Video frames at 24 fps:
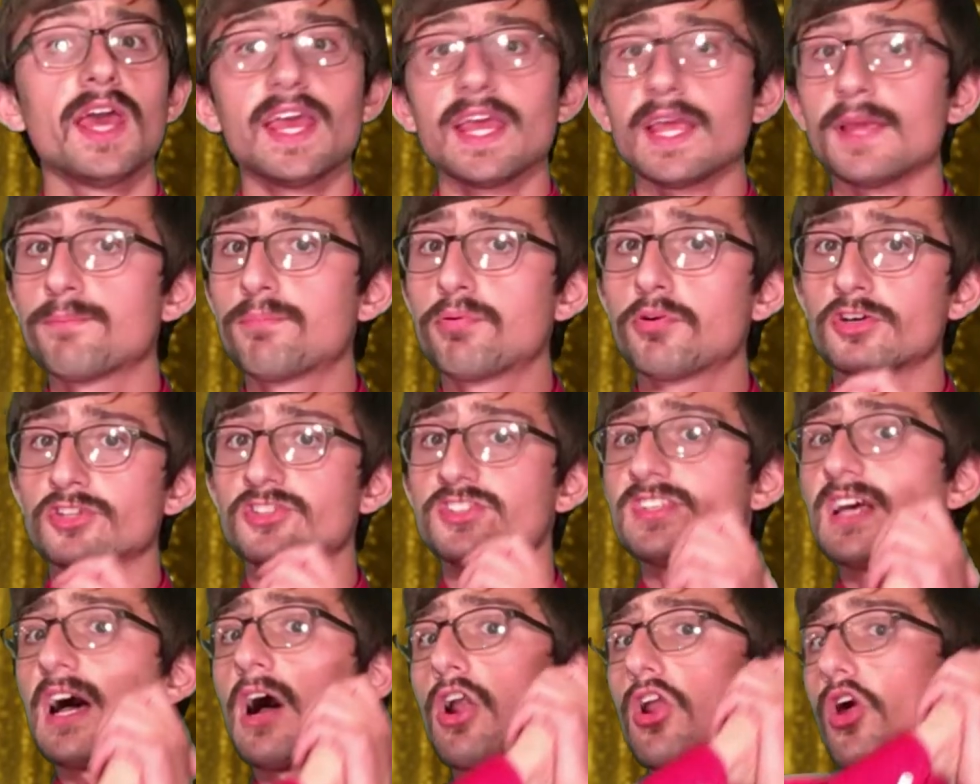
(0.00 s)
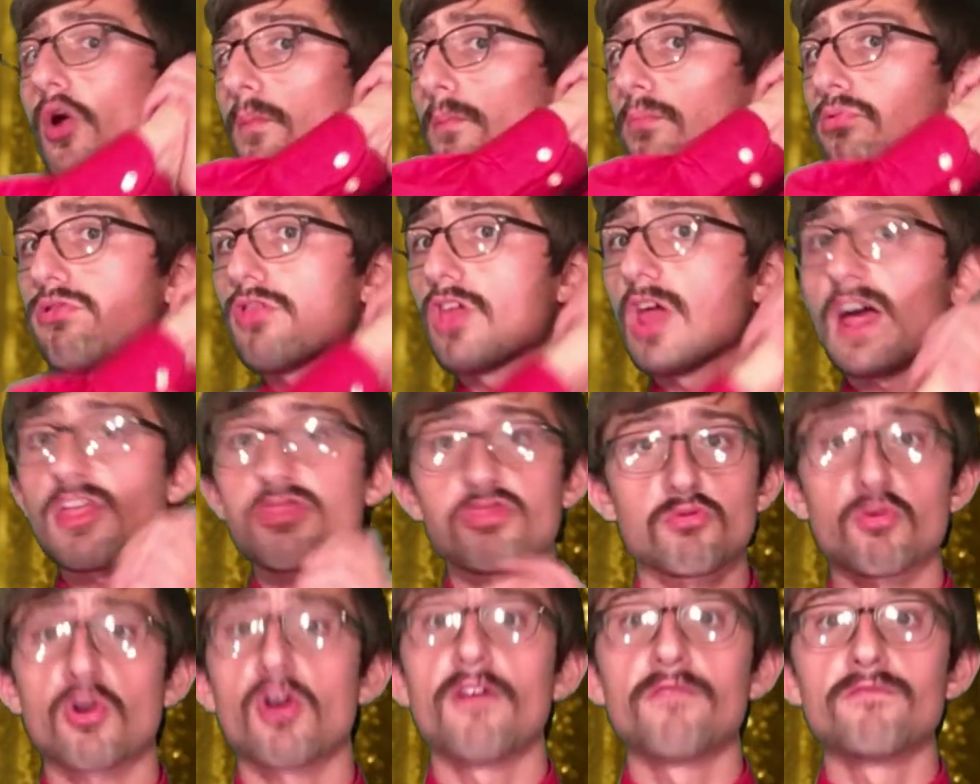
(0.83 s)
He puts out a
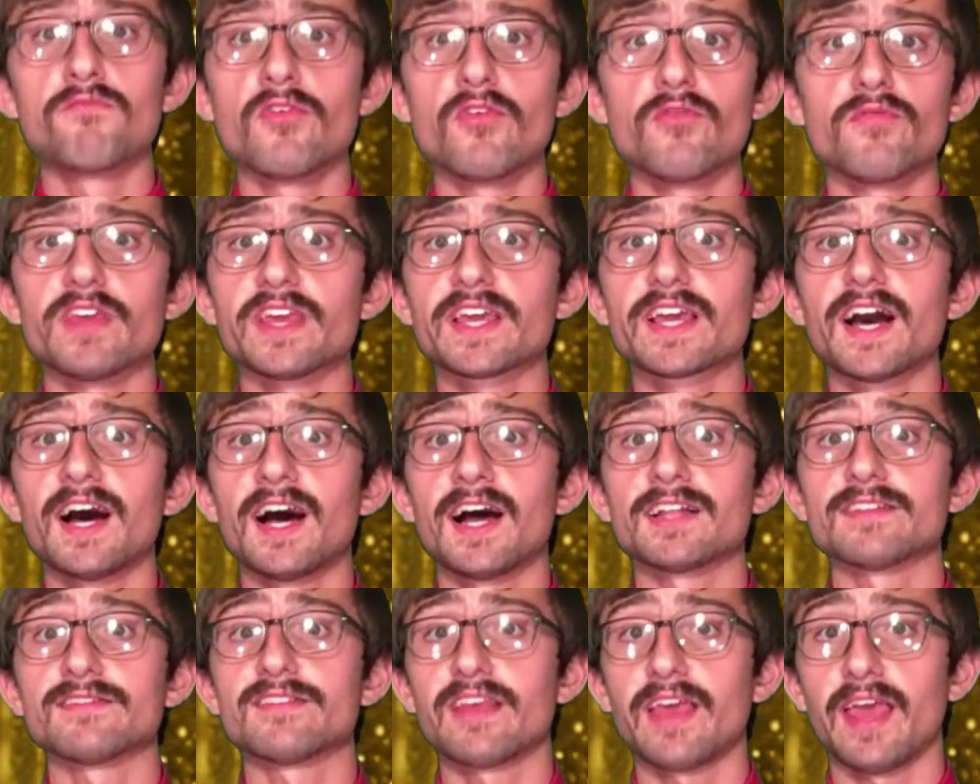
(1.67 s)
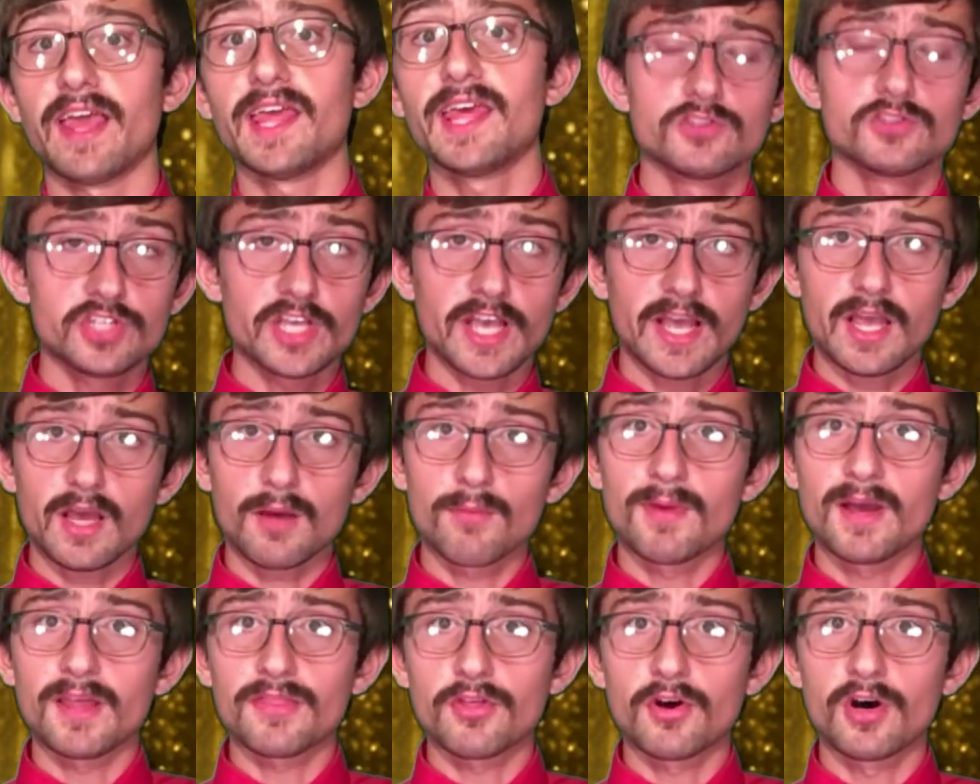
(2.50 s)
plethora of movie content. Check
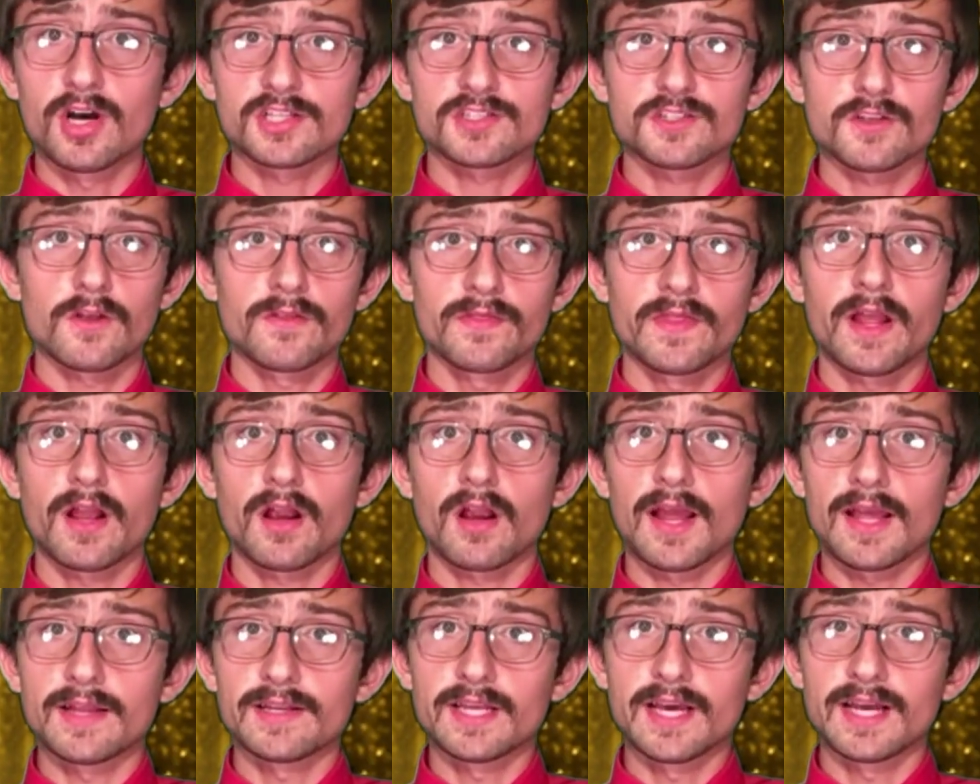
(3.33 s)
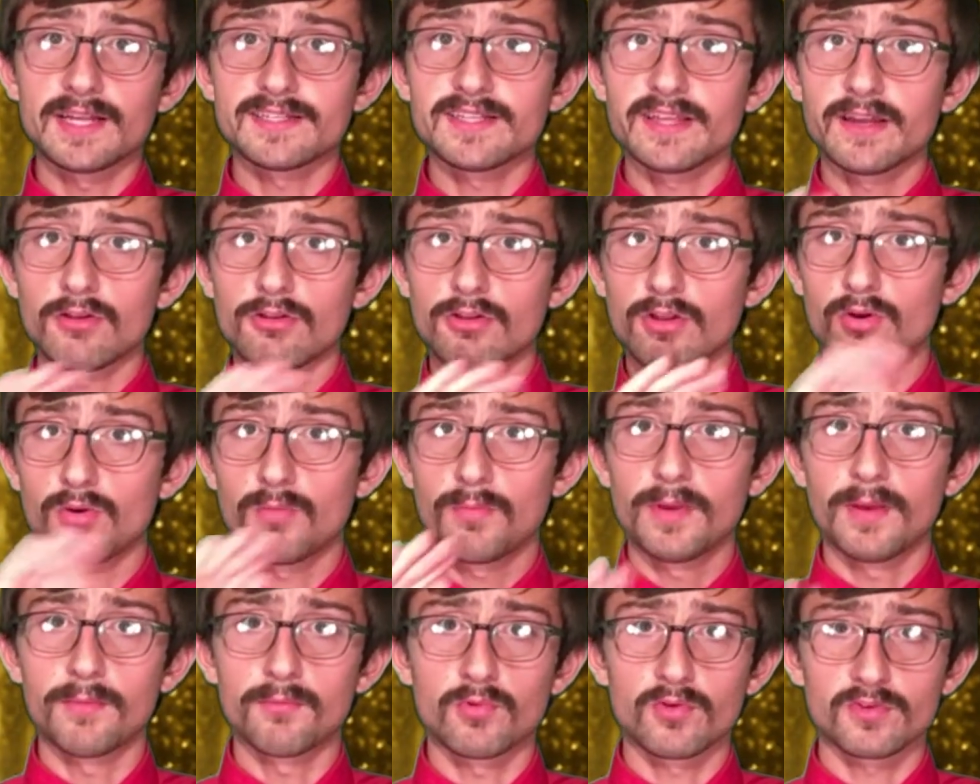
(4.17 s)
out my thoughts on there. I did a little
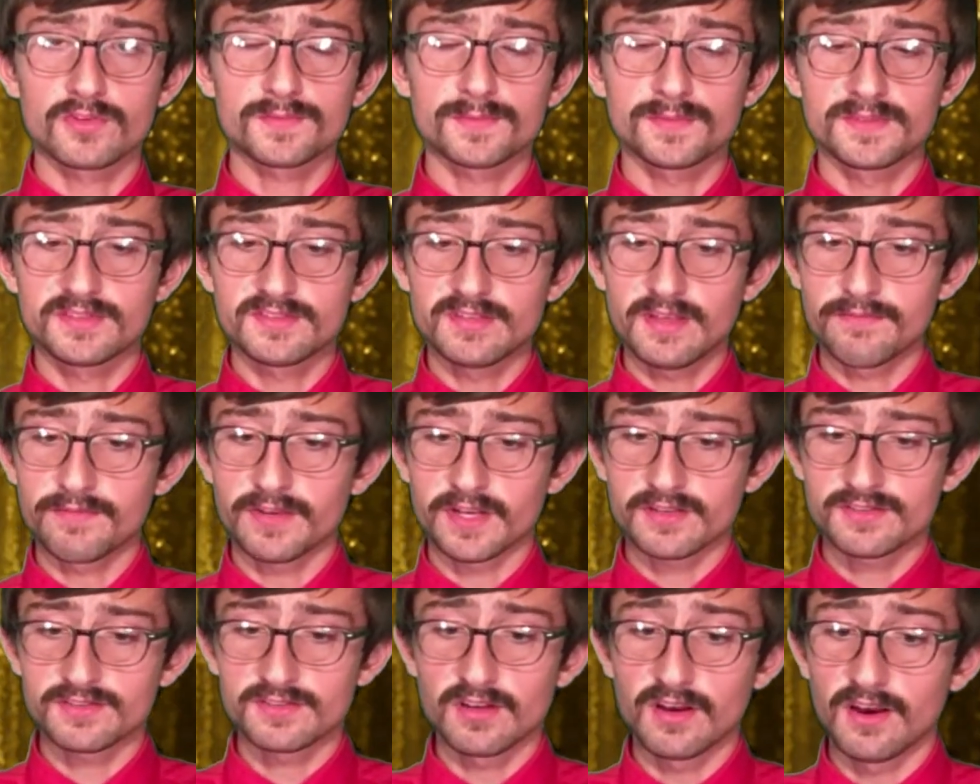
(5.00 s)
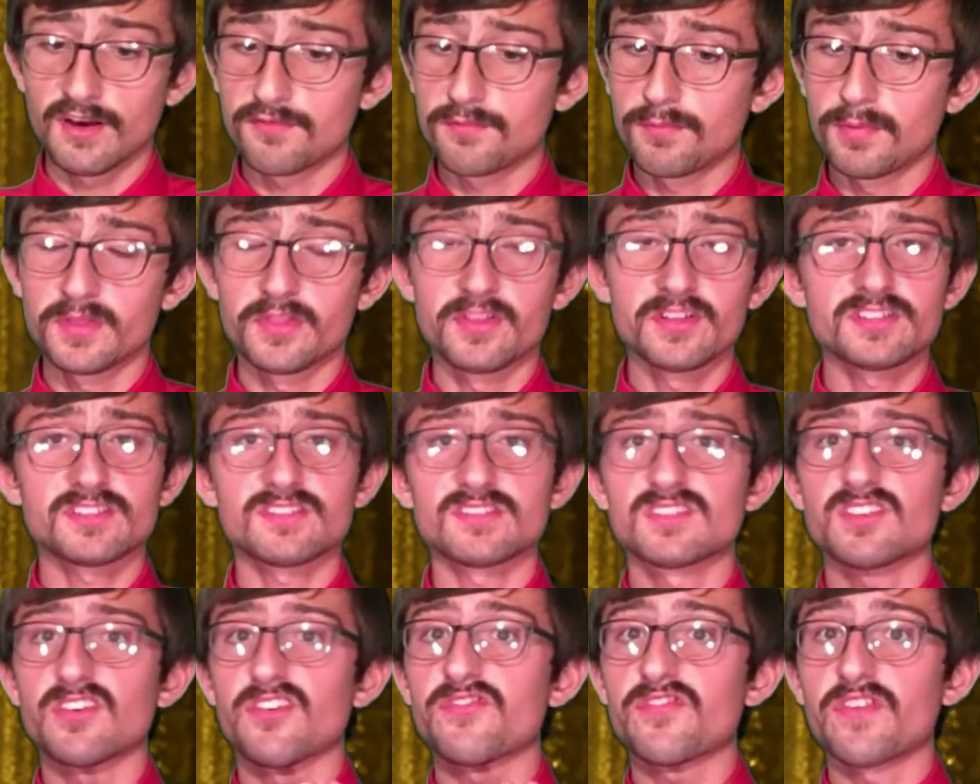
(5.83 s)
bit more specific stuff, but this
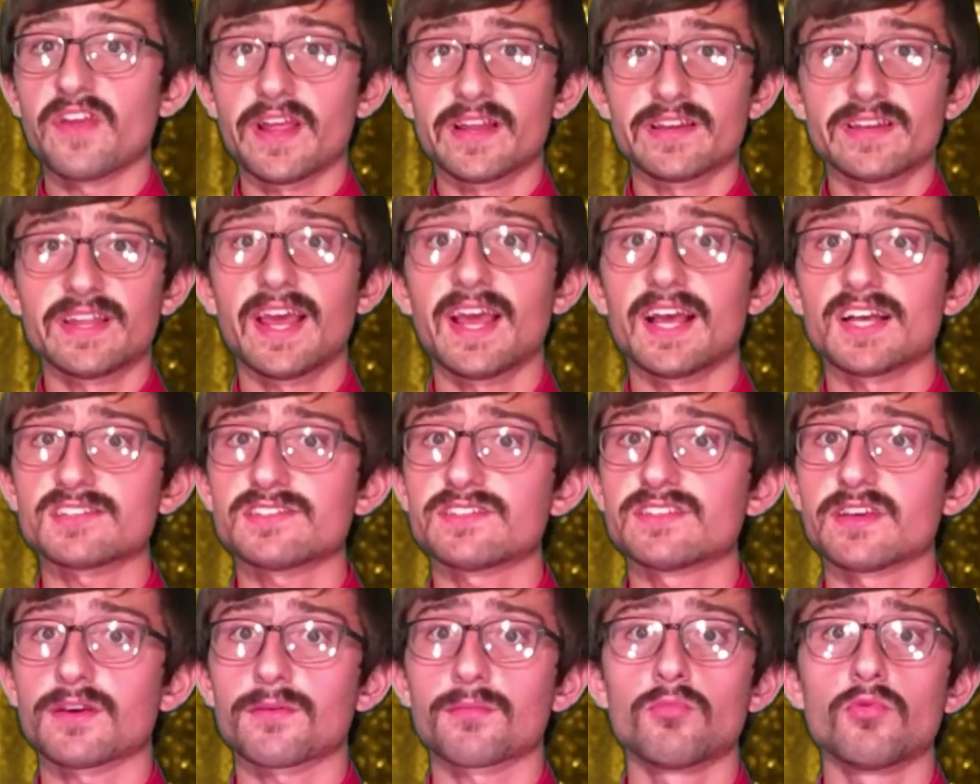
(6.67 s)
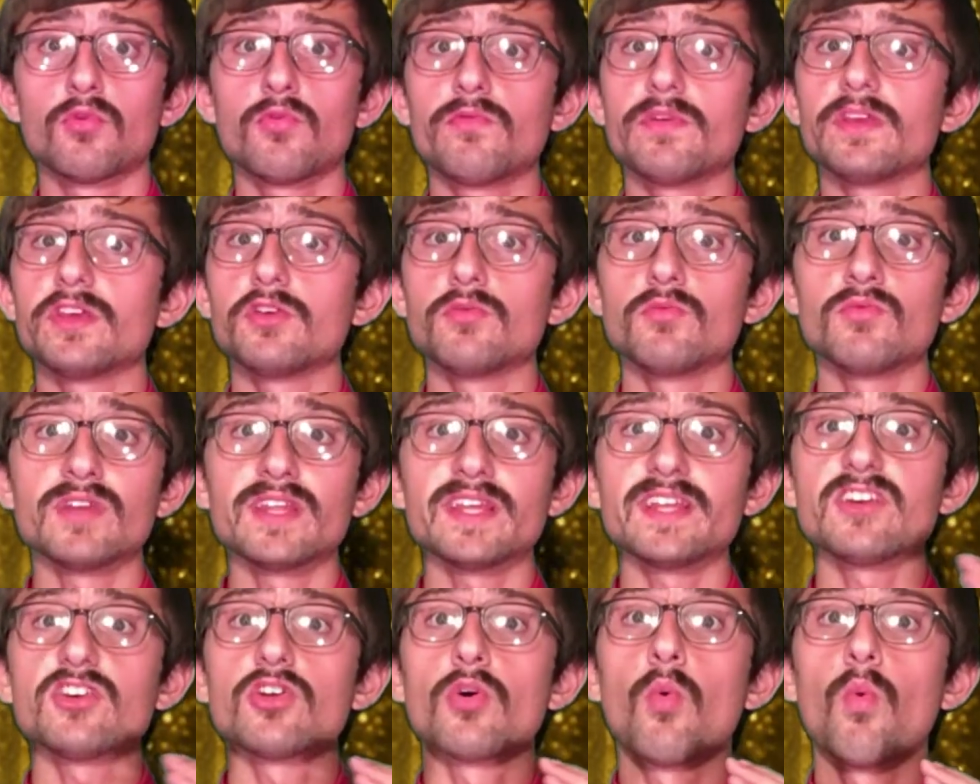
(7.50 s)
is a fantastic movie. You
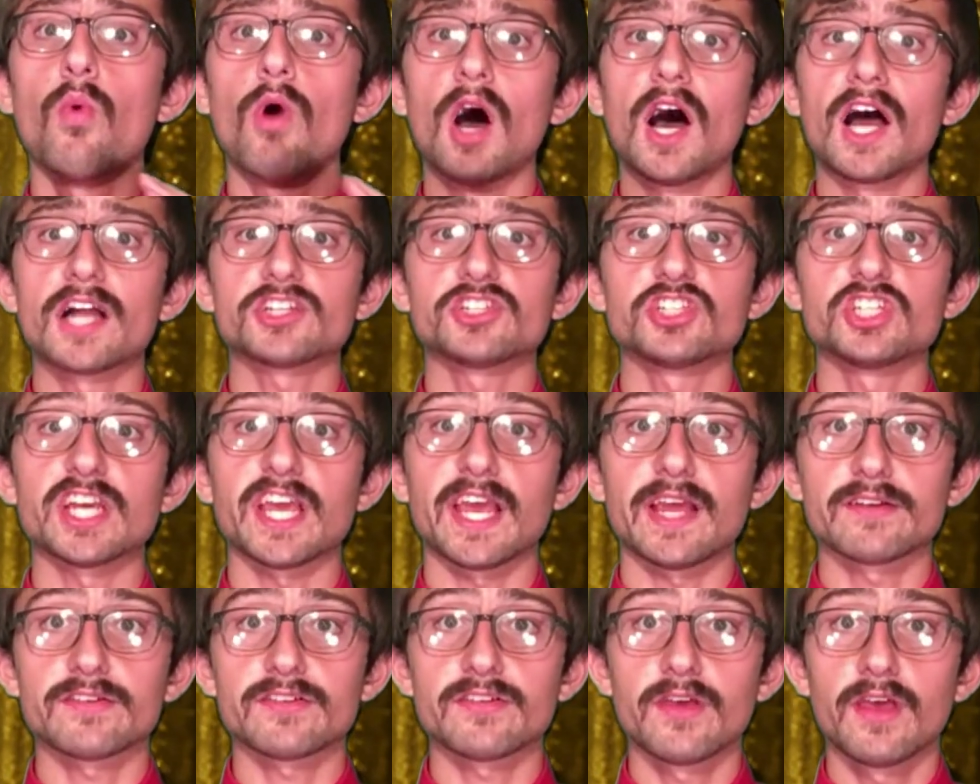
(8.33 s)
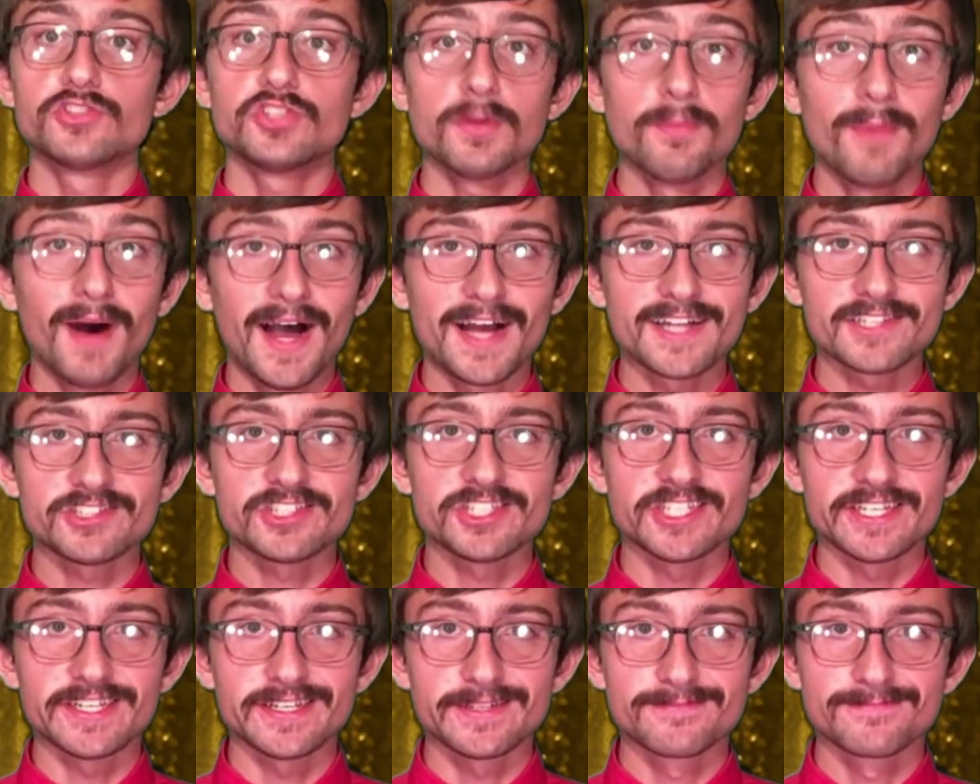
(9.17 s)
need to watch it.
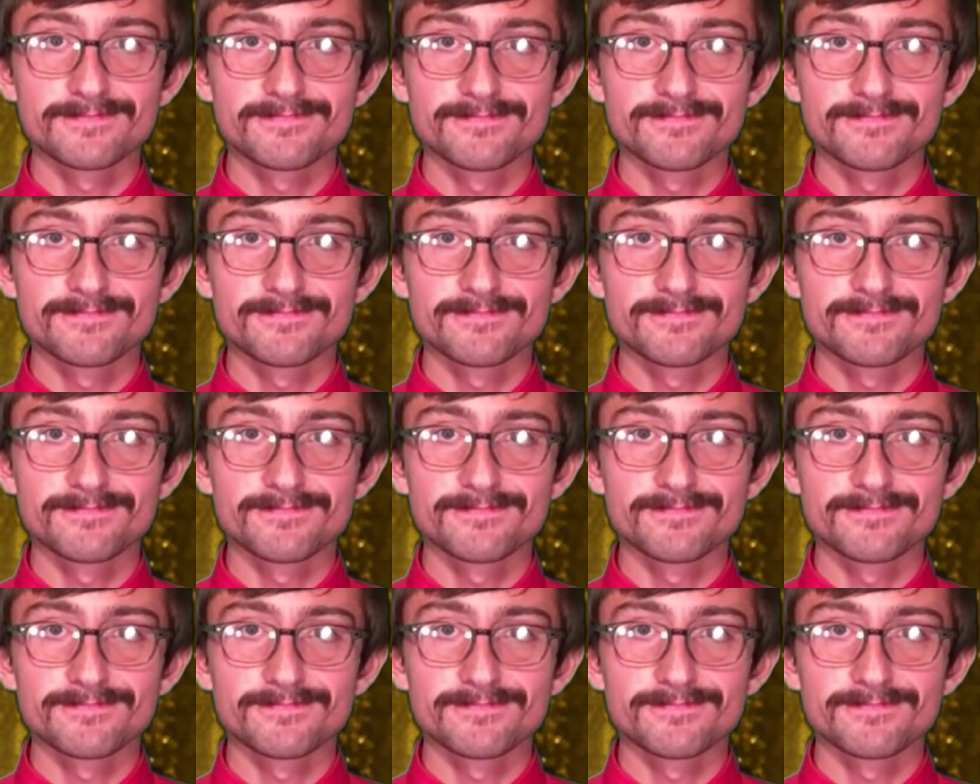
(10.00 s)
Jumanji.